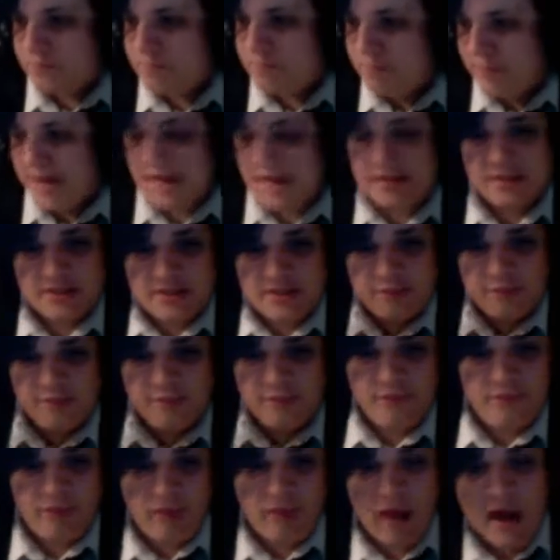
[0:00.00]
pigs can
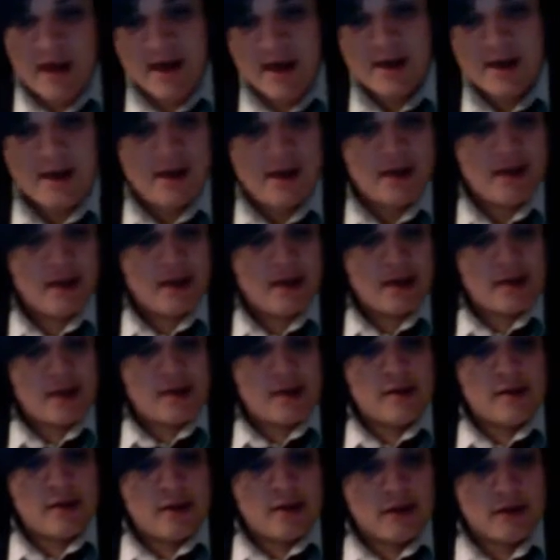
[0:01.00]
fly.
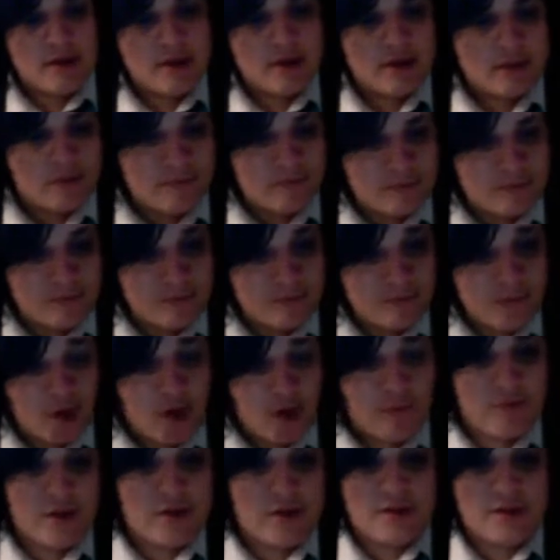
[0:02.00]

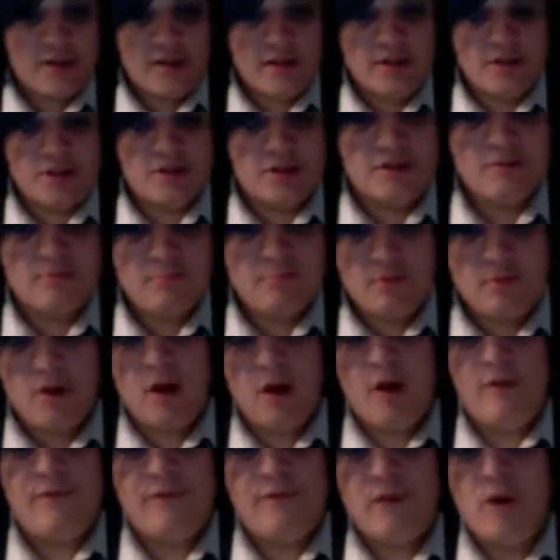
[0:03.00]
Obviously, just
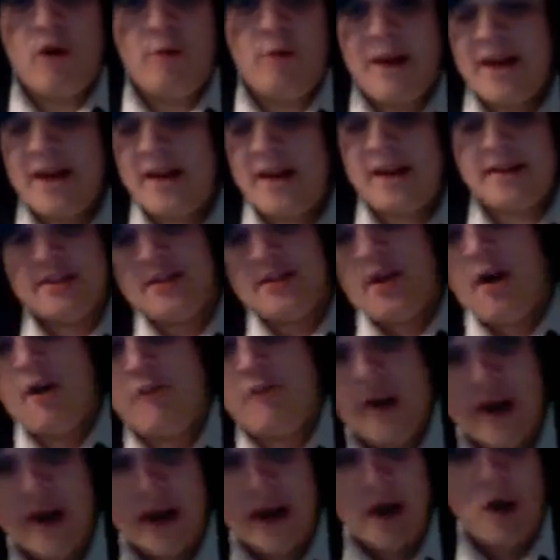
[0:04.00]
go throw my
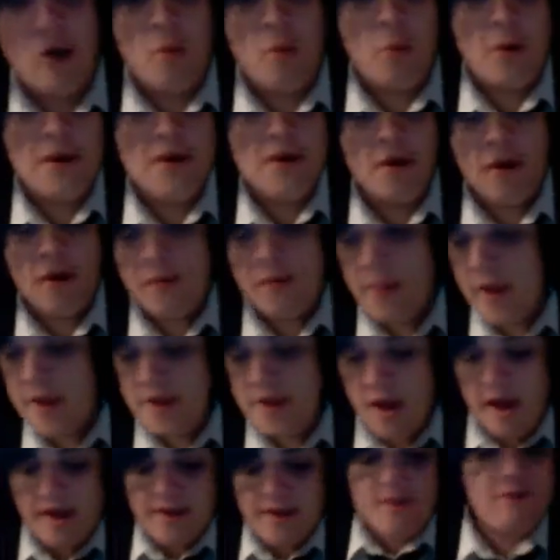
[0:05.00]
ex-girlfriend out a window, and then
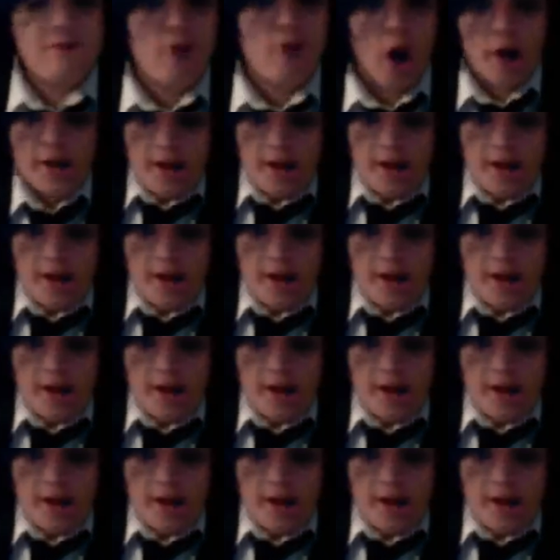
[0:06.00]
you've got